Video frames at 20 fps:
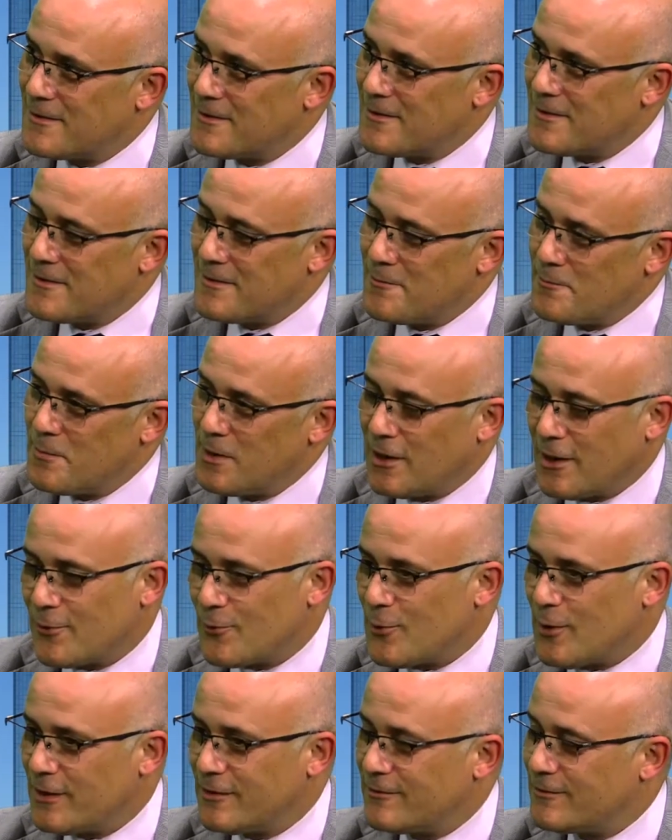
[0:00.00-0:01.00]
but
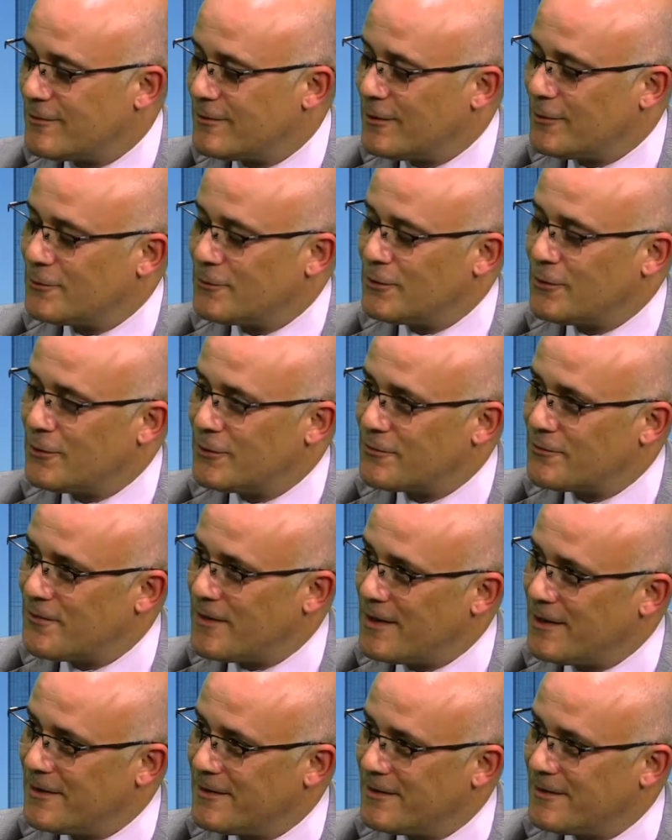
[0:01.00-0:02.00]
otherwise, no, you know, it's
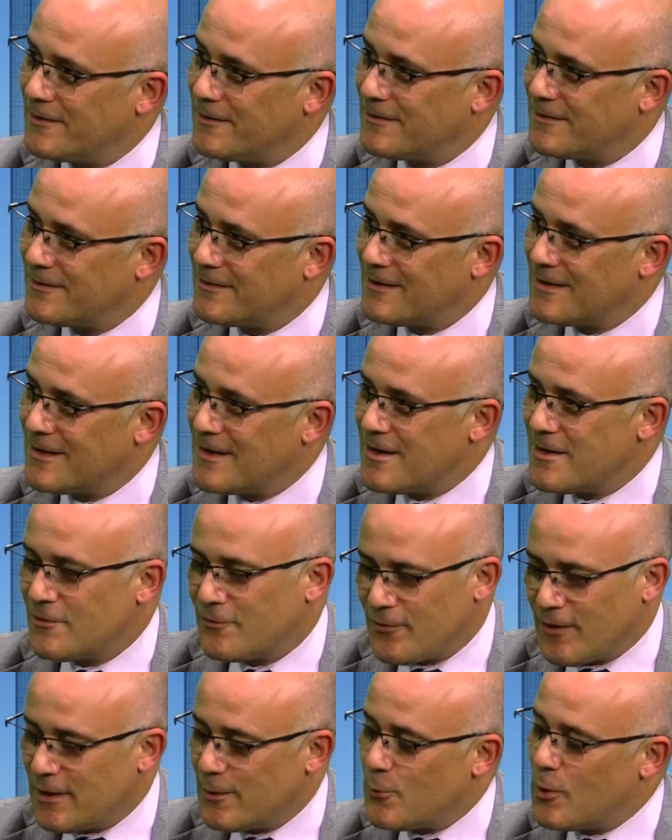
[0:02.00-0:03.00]
fairly, it's
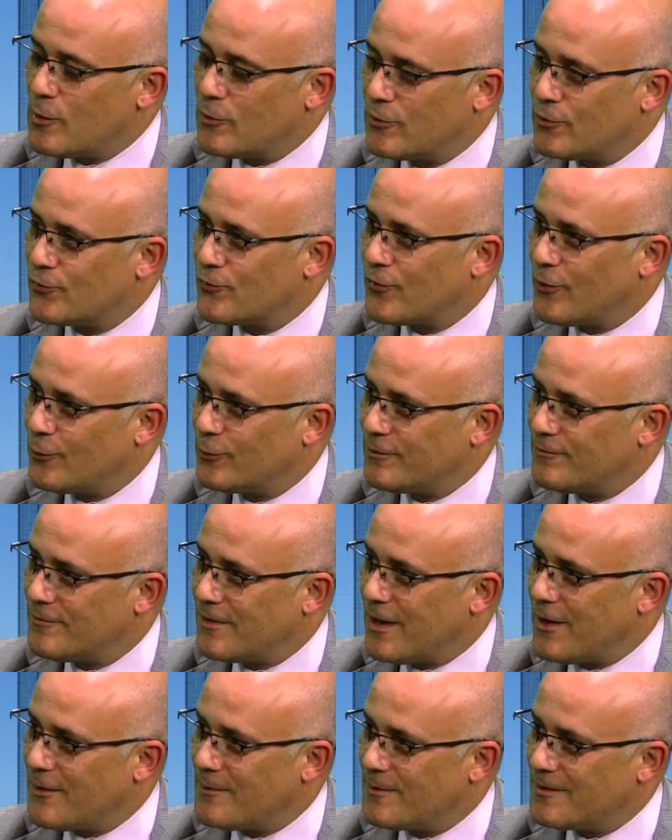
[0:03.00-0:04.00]
fairly well controlled
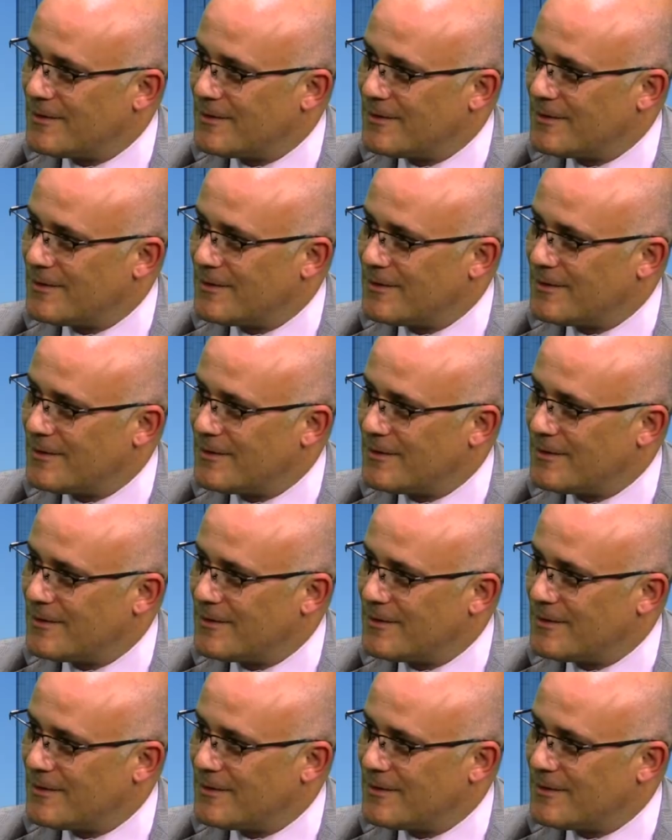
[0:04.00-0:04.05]
environment. No